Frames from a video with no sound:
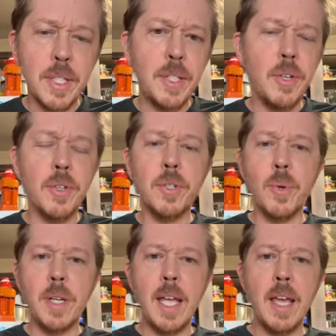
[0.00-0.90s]
into your
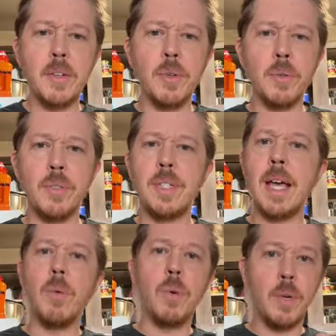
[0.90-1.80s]
soy candles
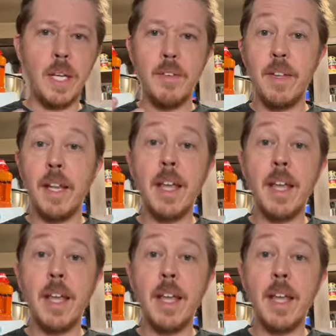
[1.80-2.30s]
that will give it